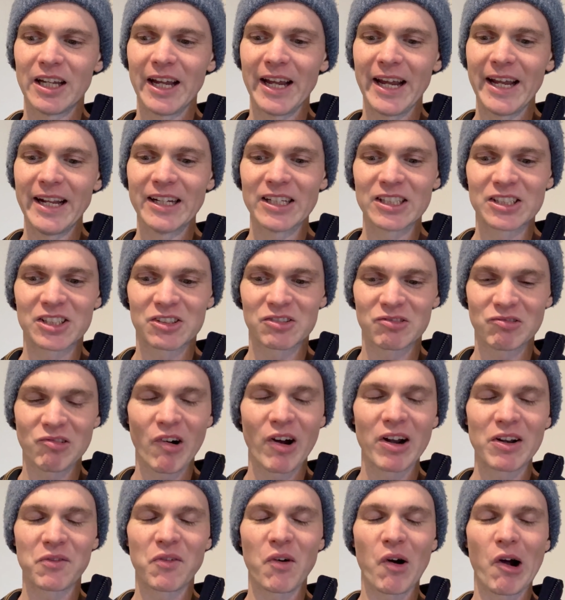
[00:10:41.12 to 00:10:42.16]
its
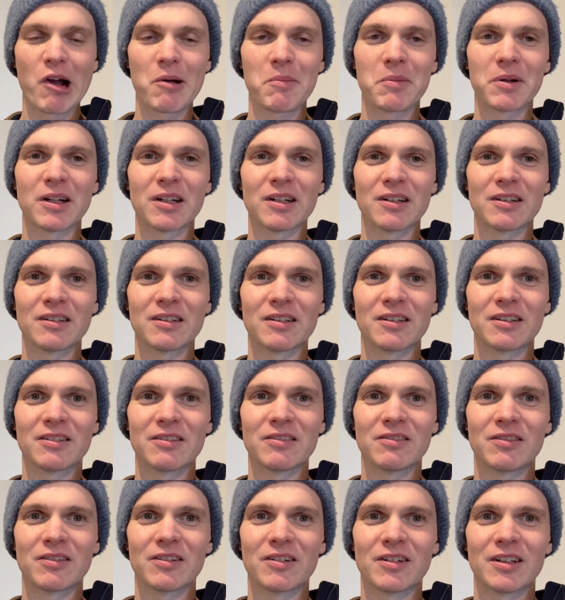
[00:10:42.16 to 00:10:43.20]
right environment
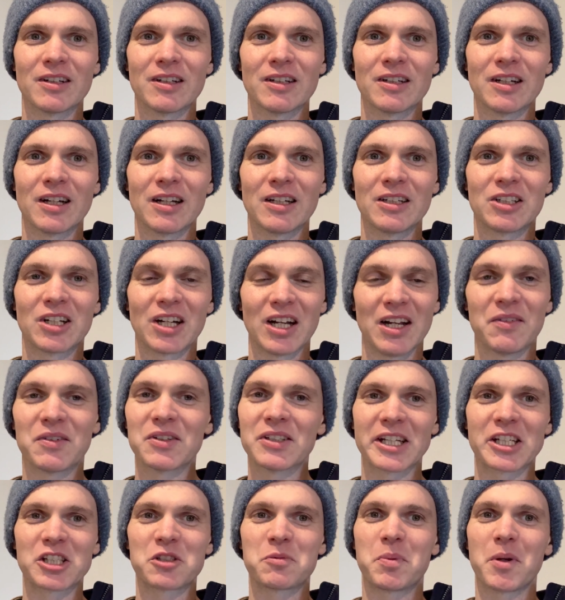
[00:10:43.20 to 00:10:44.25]
delivers
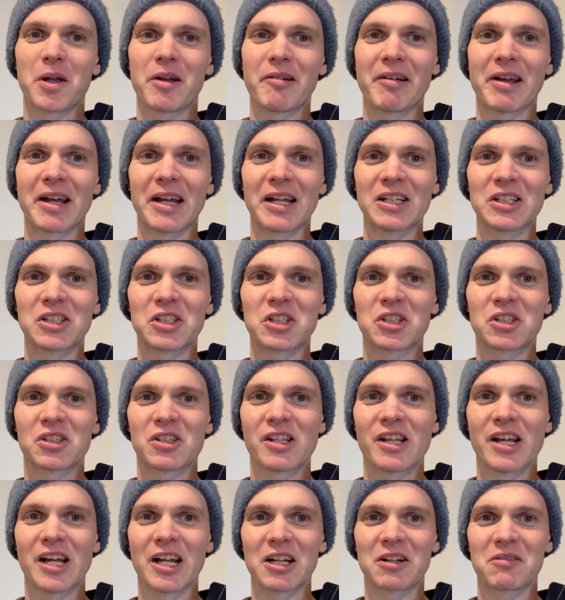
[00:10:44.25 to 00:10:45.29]
an experience
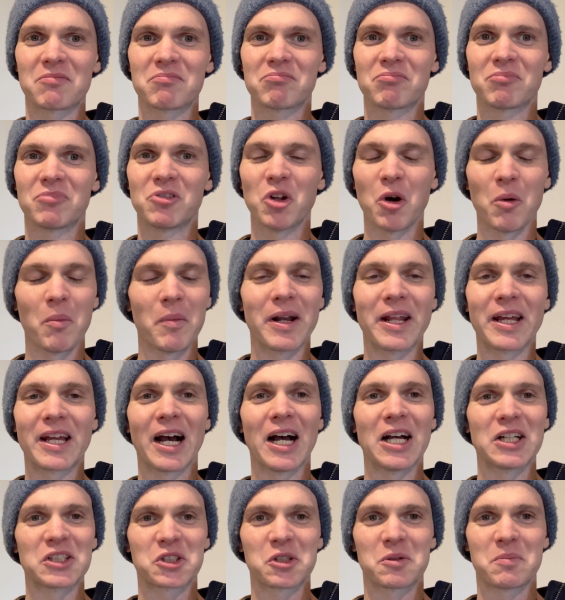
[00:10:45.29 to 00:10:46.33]
that not many
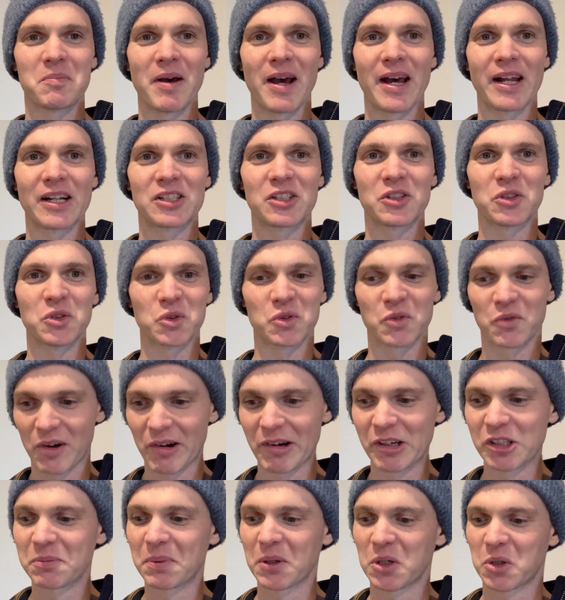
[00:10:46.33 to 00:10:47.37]
cars could match. It was a
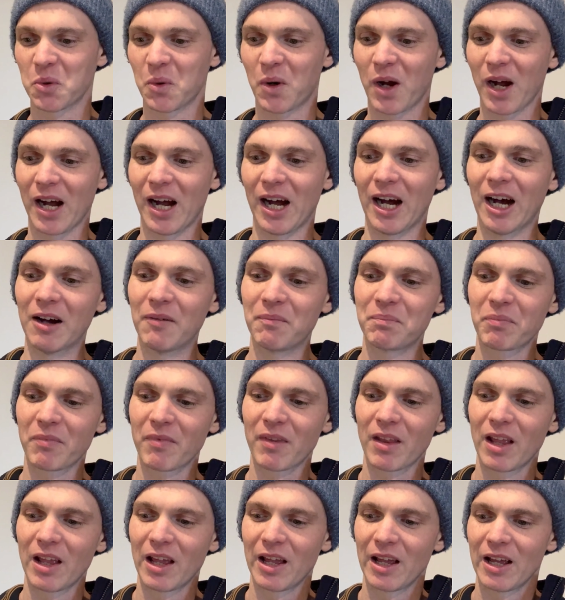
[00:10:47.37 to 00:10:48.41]
very special car.
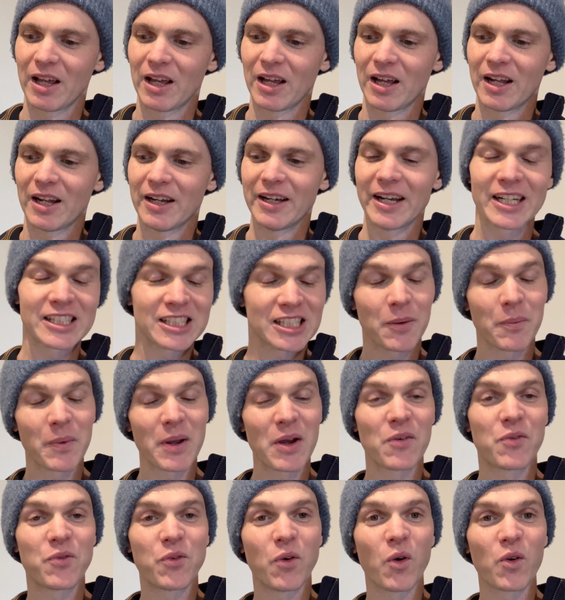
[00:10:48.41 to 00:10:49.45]
Next up, we
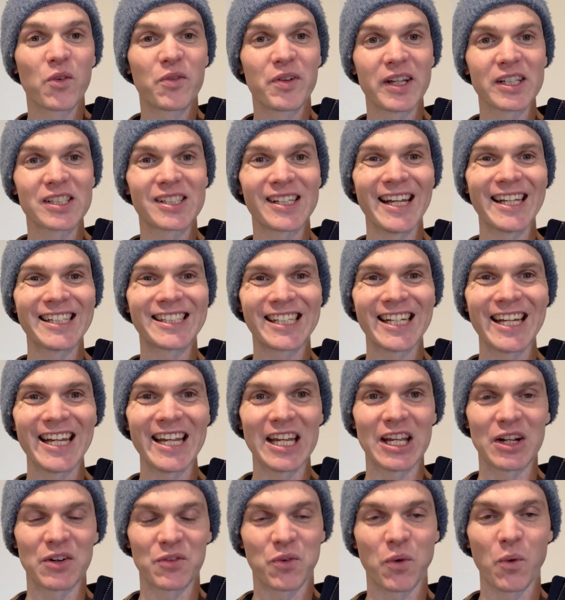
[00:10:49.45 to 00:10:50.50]
have Ford Fiesta
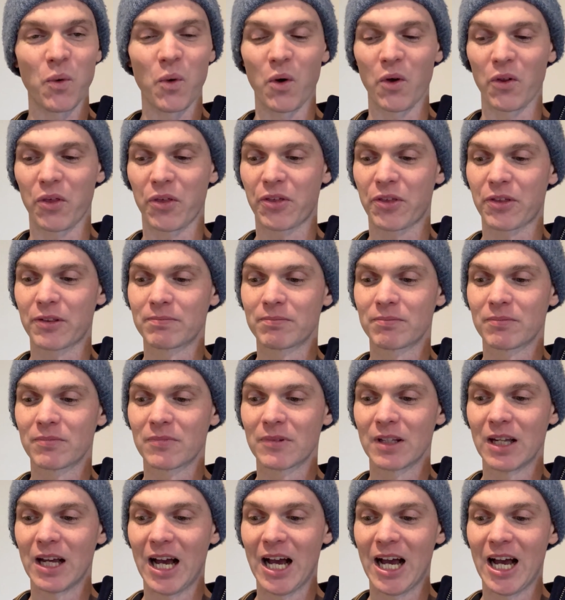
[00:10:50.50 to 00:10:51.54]
ST in fourth.
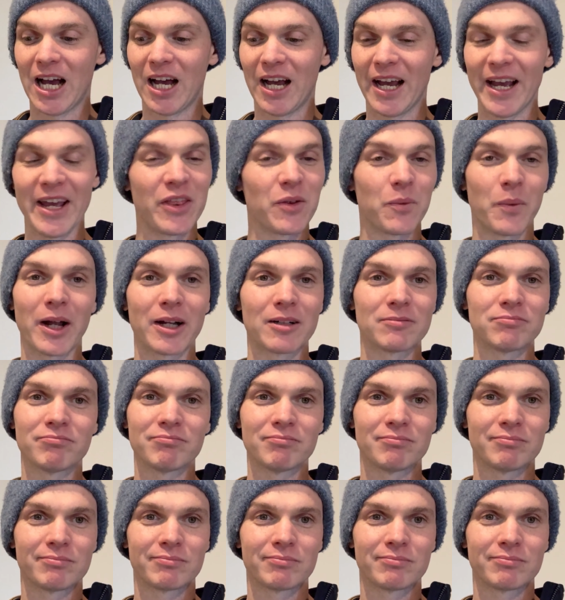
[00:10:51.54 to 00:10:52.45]
Either one.